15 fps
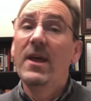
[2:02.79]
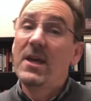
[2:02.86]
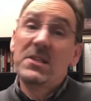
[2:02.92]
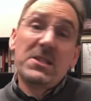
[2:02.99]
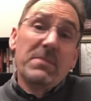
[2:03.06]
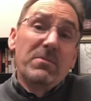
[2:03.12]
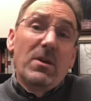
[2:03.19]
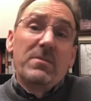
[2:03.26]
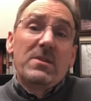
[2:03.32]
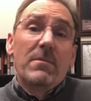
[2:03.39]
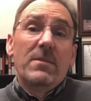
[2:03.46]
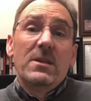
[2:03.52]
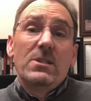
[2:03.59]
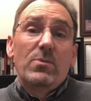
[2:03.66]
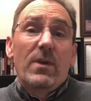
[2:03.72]
And sometimes that
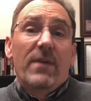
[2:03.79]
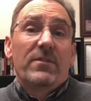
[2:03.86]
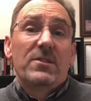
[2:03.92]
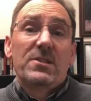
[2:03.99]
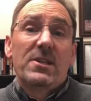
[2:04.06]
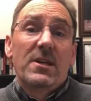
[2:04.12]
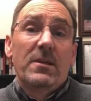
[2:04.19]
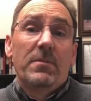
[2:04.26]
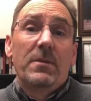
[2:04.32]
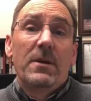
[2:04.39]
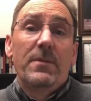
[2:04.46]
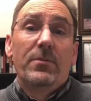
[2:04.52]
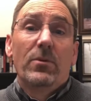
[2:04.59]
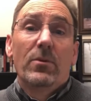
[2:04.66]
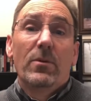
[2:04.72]
means we have to say to
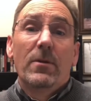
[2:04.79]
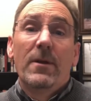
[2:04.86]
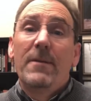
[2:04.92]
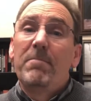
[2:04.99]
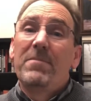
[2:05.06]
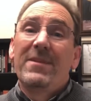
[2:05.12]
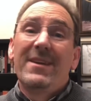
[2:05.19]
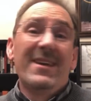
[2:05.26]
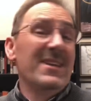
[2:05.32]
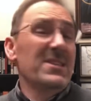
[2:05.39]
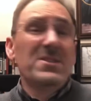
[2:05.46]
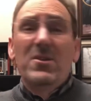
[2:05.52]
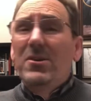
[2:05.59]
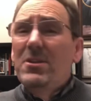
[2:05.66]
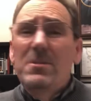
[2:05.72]
people,
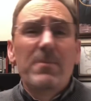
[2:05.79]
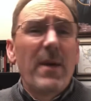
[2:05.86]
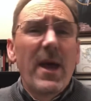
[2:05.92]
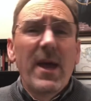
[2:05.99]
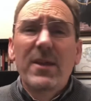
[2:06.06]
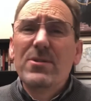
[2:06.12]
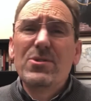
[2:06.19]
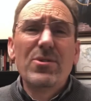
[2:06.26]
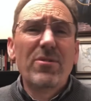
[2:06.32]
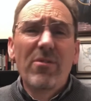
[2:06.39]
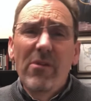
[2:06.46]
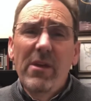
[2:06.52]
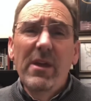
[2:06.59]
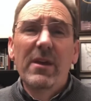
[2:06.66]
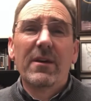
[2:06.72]
it's not as bad as you
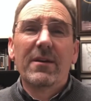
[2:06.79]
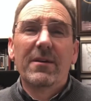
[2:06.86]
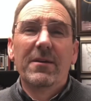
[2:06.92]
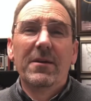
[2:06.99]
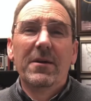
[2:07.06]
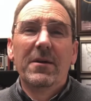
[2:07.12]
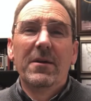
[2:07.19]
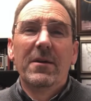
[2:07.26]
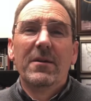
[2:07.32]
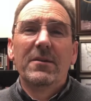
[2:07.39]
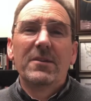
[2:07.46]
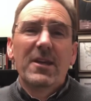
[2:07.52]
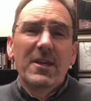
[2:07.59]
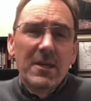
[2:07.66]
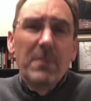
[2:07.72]
think.
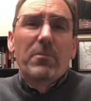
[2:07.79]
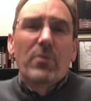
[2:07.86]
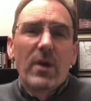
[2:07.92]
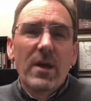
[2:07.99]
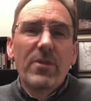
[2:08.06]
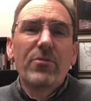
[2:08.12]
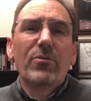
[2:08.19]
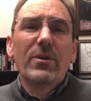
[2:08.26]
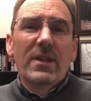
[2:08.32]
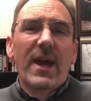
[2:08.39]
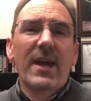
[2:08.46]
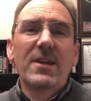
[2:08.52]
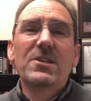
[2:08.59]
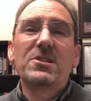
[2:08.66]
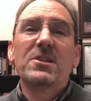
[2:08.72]
Take a breath,
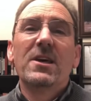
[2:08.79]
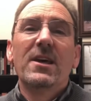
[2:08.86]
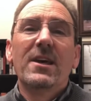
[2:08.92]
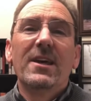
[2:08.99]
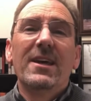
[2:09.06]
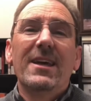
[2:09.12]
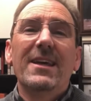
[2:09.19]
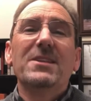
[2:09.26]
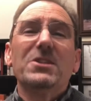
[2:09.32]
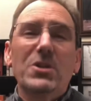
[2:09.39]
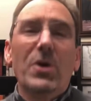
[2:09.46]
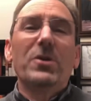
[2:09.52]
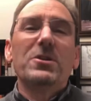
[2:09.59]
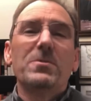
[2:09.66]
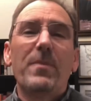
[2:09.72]
relax. It's
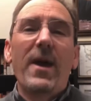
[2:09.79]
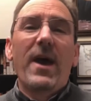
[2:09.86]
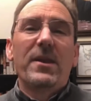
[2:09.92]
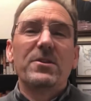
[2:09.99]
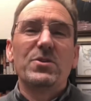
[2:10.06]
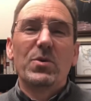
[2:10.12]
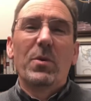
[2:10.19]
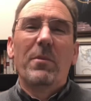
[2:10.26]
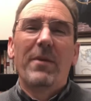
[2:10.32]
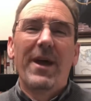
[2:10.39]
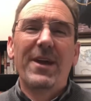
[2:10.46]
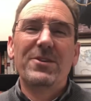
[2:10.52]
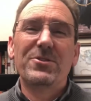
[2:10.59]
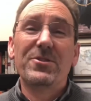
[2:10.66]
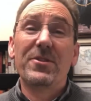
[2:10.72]
not as bad as you
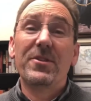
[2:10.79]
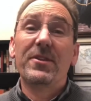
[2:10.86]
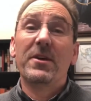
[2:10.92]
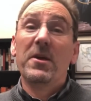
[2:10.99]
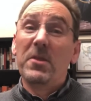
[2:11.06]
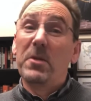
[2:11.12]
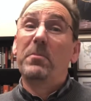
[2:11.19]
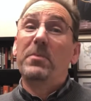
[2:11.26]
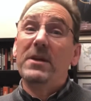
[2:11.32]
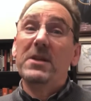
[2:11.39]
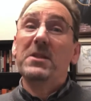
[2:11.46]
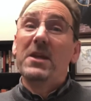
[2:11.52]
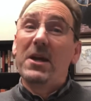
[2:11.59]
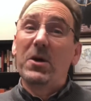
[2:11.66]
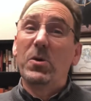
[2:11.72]
imagine. The B in
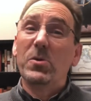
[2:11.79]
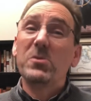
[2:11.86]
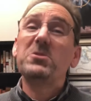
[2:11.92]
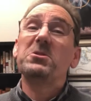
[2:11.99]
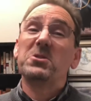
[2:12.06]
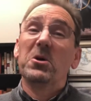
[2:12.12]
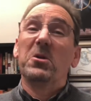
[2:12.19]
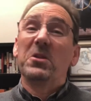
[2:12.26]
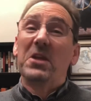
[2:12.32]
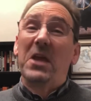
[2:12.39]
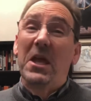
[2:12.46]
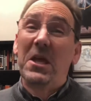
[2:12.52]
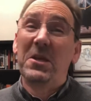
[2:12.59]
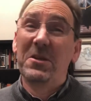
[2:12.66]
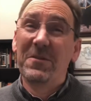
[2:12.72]
that course is not the
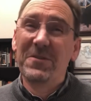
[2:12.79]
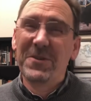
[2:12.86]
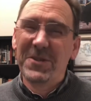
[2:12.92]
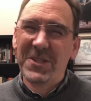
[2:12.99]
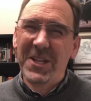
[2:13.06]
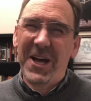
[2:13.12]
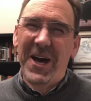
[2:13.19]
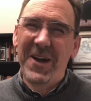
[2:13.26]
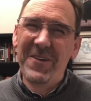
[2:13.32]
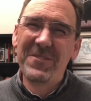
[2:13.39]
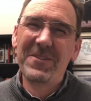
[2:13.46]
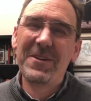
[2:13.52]
end of your life.